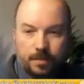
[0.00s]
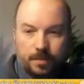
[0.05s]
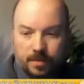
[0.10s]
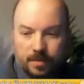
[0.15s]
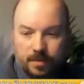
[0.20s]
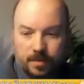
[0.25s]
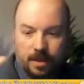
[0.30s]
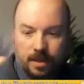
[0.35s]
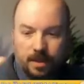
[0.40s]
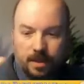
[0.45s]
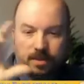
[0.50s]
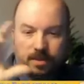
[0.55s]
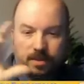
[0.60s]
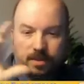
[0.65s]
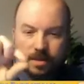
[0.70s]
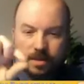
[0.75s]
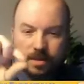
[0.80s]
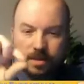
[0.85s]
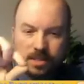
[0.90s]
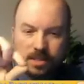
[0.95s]
There's
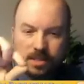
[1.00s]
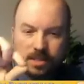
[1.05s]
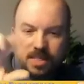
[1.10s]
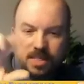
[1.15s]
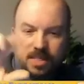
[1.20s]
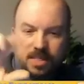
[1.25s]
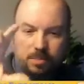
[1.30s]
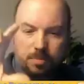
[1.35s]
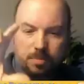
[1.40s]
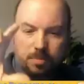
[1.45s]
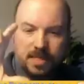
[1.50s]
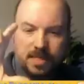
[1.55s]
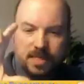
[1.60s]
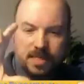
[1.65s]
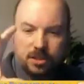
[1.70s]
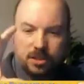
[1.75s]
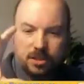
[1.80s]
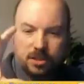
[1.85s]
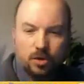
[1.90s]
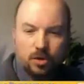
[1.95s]
a missing piece in your
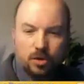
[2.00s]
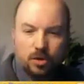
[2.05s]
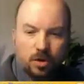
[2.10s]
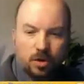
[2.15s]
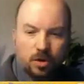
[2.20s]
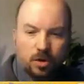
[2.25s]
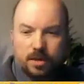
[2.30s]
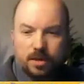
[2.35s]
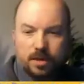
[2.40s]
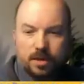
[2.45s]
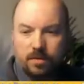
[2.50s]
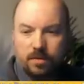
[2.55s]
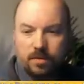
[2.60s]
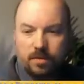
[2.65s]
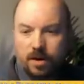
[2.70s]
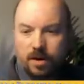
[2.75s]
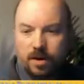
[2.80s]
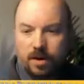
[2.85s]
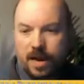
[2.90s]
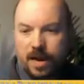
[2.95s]
recording of your
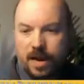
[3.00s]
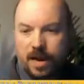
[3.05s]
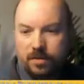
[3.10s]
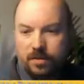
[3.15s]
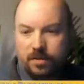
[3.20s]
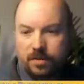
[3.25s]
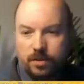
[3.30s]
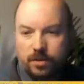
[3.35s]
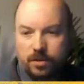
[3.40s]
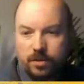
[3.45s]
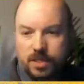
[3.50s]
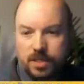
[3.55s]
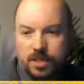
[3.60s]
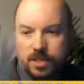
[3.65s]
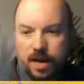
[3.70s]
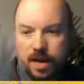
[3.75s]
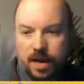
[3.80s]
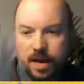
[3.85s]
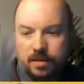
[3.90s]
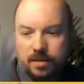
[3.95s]
Hangout if you use that,
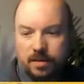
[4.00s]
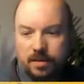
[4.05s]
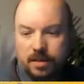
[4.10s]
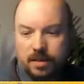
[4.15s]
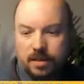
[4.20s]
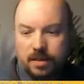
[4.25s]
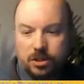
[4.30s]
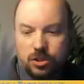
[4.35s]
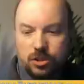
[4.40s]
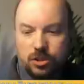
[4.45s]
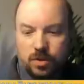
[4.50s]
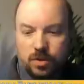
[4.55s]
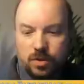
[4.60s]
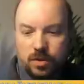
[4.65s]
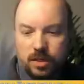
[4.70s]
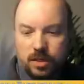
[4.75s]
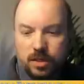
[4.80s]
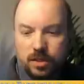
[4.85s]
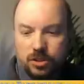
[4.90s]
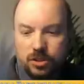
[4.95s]
because you're
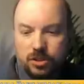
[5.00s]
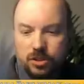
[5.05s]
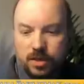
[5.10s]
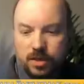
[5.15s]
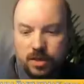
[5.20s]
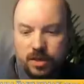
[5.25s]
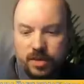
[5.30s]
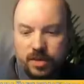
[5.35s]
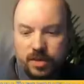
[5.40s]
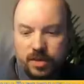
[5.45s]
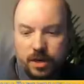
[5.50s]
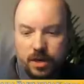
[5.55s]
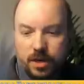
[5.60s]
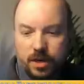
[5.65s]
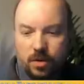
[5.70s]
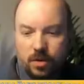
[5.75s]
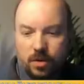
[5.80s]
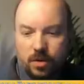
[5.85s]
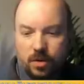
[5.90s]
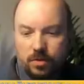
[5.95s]
showing a video
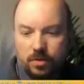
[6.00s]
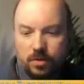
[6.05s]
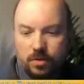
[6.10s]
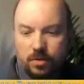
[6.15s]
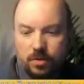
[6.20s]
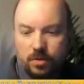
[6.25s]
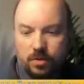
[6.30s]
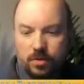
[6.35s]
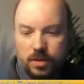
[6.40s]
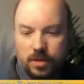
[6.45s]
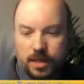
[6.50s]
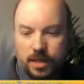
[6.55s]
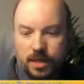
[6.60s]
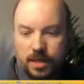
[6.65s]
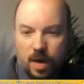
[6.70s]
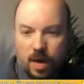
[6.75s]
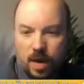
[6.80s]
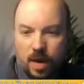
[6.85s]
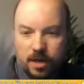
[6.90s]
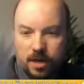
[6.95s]
in the
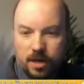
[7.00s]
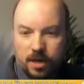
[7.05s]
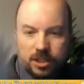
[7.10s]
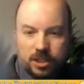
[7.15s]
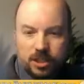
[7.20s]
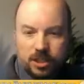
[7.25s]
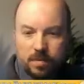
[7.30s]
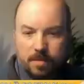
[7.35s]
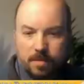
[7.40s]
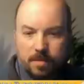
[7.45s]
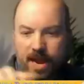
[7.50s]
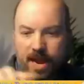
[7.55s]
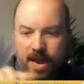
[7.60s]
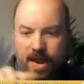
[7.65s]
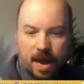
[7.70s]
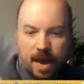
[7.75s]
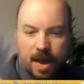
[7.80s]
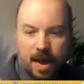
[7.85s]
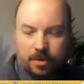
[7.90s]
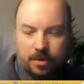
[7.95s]
WebinarJam app,
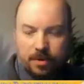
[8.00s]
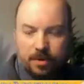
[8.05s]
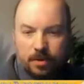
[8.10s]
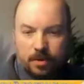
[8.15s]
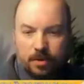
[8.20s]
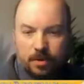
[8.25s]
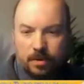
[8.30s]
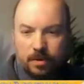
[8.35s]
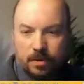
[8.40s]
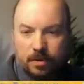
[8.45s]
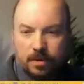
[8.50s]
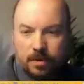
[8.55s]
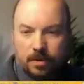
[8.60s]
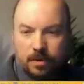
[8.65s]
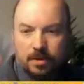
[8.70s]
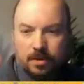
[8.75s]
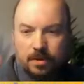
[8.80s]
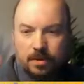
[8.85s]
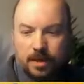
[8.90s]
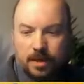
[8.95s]

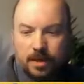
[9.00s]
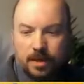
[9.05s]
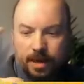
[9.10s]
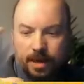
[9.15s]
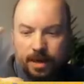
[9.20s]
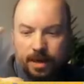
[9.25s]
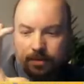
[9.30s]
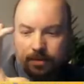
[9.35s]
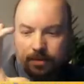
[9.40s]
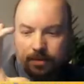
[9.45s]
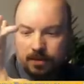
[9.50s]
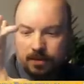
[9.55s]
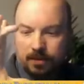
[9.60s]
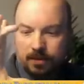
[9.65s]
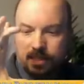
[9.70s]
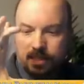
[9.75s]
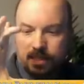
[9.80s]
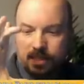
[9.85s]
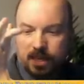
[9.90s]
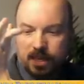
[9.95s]
and it leaves out a
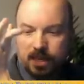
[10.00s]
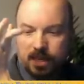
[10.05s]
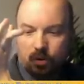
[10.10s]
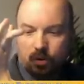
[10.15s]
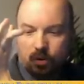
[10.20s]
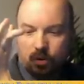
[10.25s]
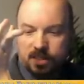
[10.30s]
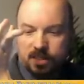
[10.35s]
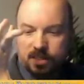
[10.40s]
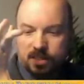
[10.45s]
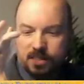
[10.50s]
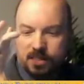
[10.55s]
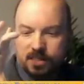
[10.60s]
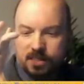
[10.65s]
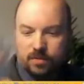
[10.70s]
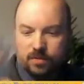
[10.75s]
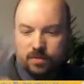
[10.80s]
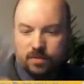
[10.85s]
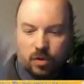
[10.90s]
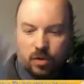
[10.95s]
whole slice of
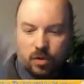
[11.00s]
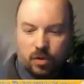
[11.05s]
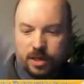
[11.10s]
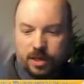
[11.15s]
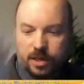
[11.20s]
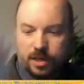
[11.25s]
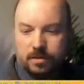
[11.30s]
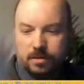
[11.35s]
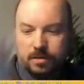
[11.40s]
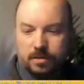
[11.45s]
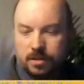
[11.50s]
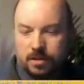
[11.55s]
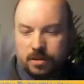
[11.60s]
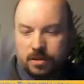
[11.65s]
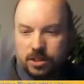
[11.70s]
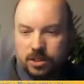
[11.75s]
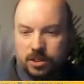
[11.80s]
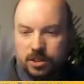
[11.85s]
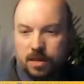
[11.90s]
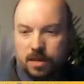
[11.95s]
recording. So you end up
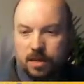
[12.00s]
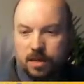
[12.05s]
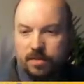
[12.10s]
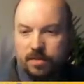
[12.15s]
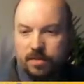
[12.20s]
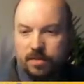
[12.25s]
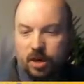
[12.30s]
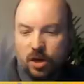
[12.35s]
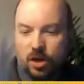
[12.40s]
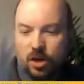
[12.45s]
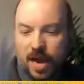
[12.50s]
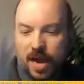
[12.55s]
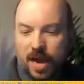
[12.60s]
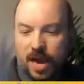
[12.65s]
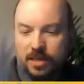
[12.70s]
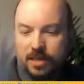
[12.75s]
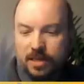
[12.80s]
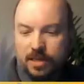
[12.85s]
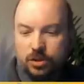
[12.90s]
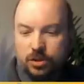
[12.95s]
having to go back into
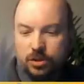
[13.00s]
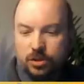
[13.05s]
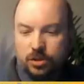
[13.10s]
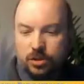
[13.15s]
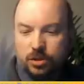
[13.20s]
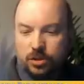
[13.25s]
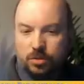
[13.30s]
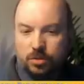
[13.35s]
YouTube,